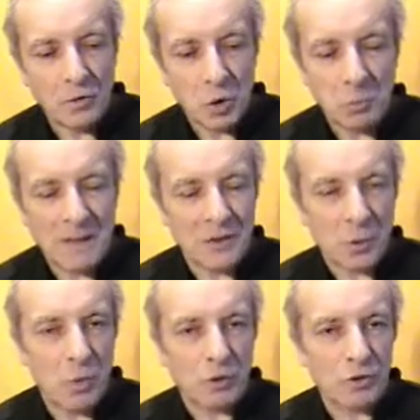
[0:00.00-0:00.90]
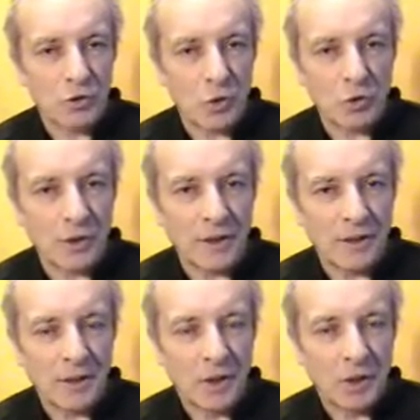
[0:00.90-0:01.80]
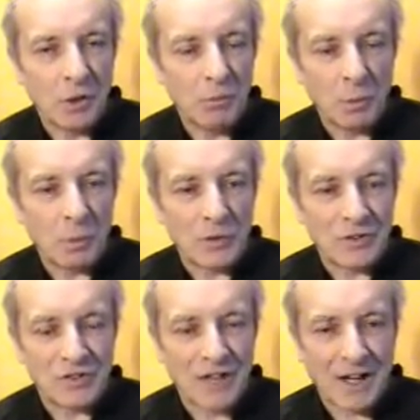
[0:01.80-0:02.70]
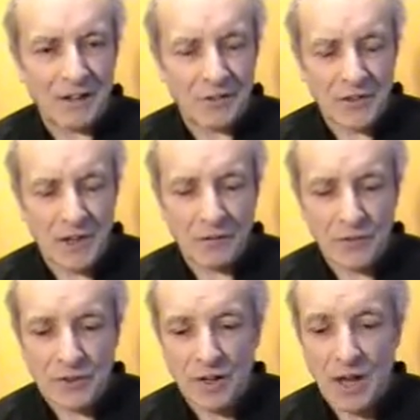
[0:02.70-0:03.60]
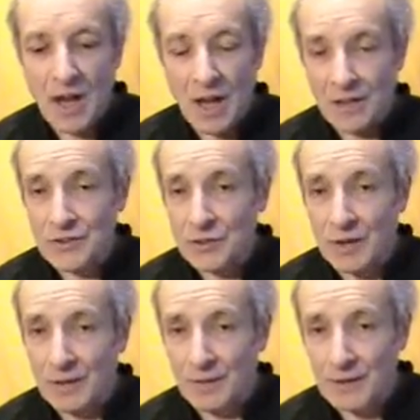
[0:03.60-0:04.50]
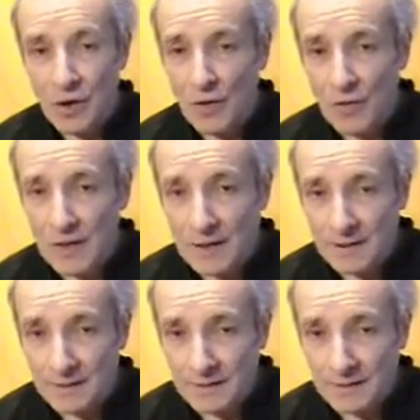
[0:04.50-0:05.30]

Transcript: No matter what story we want to tell ourselves as to how they got there.